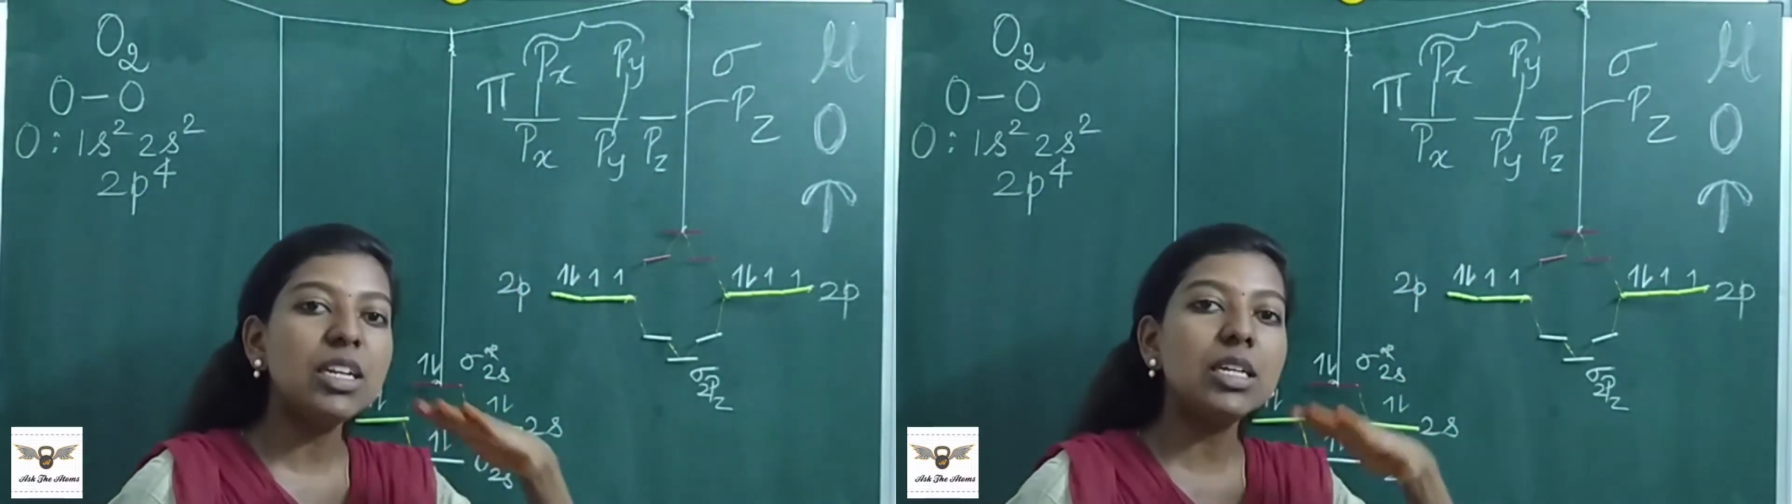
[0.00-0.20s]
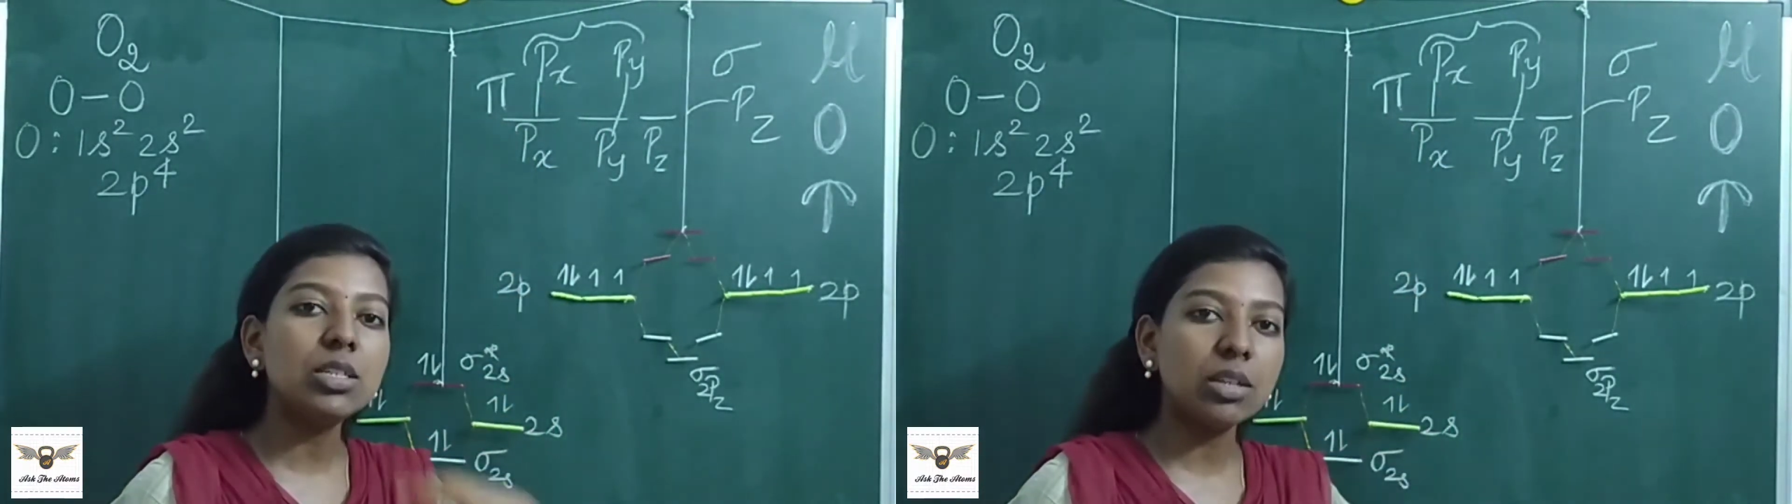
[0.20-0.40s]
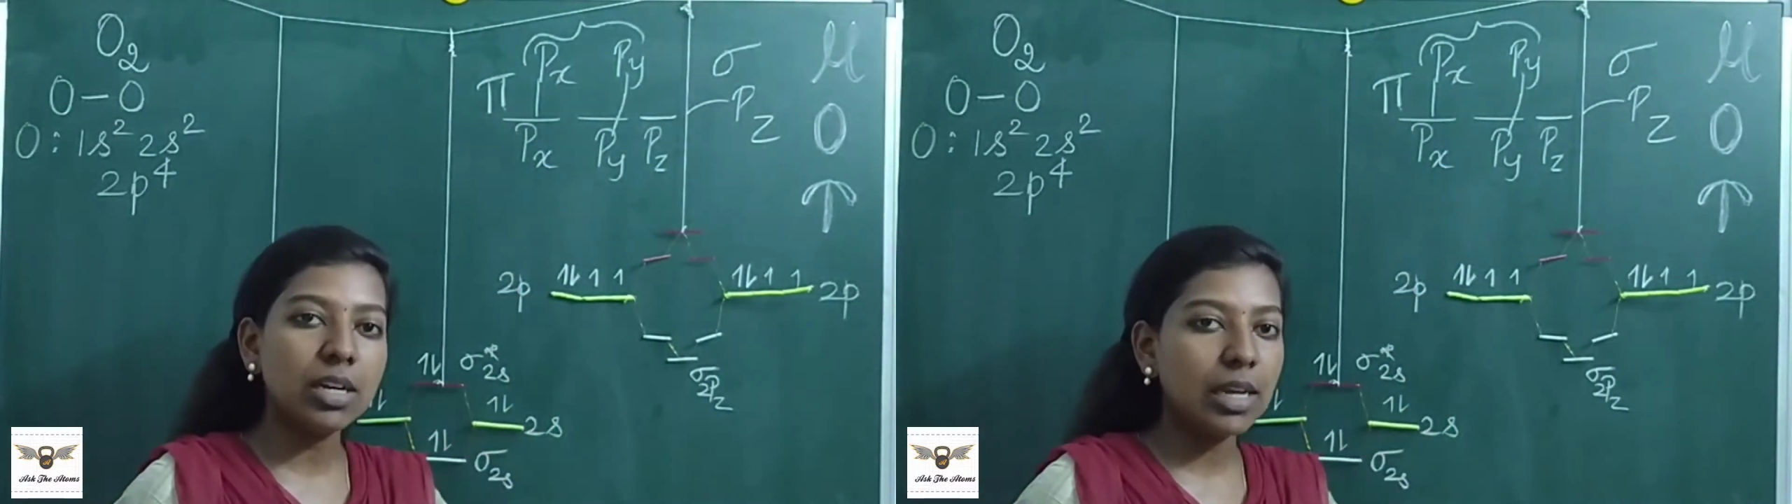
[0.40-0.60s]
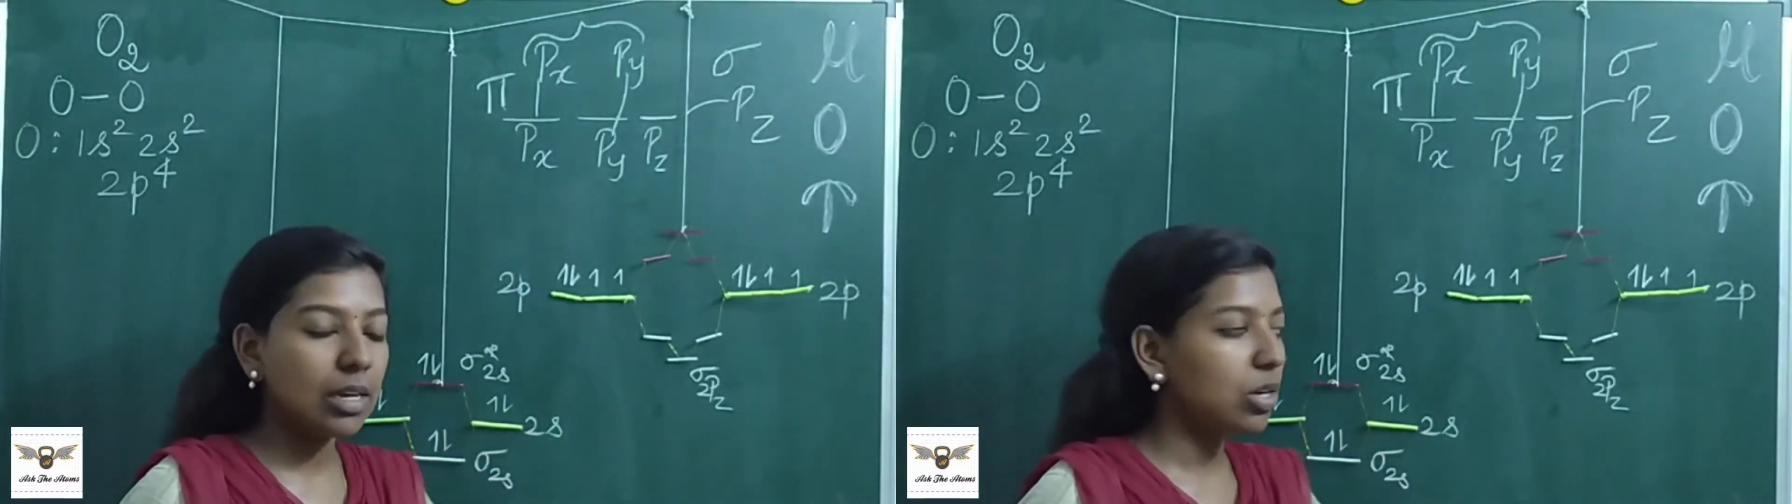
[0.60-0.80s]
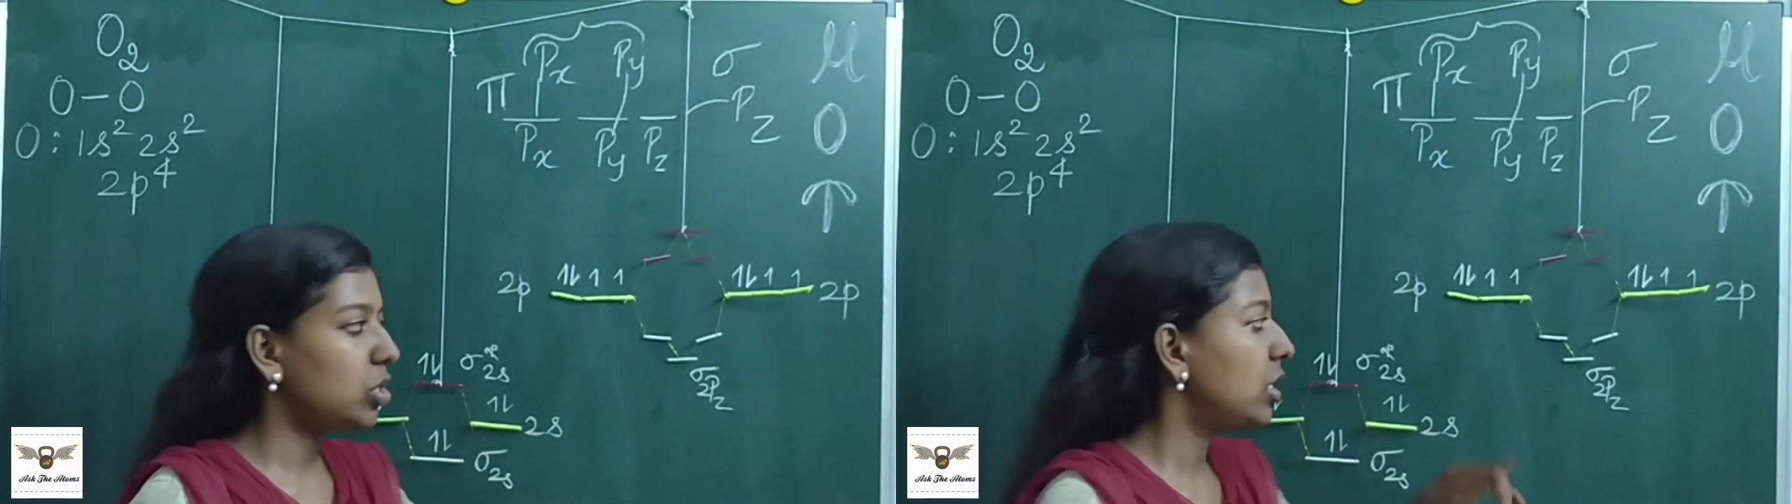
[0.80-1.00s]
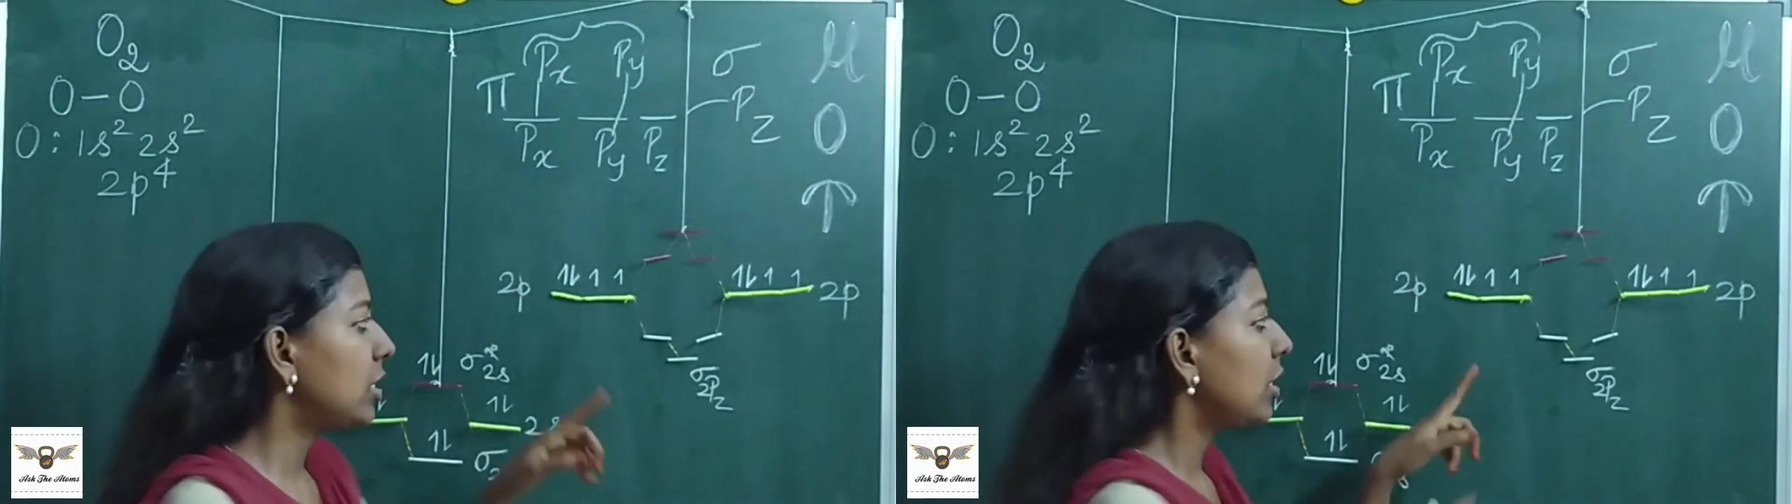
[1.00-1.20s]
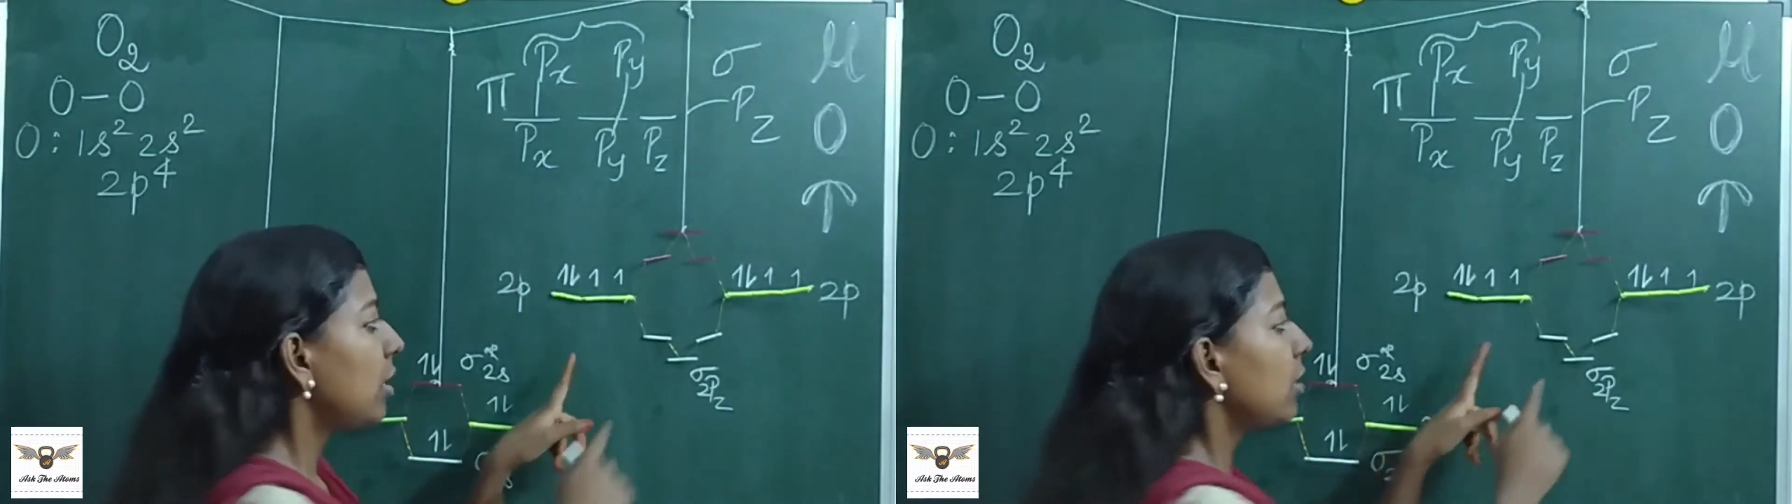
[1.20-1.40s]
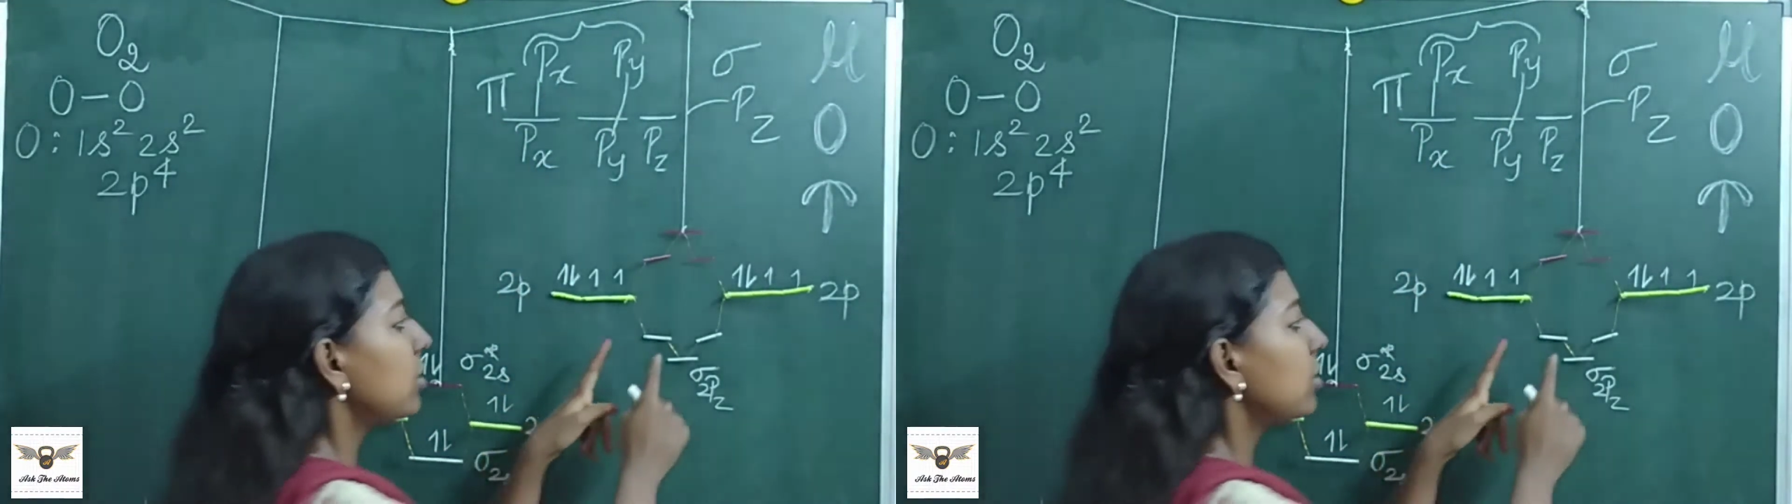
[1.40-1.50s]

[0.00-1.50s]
degenerate energies.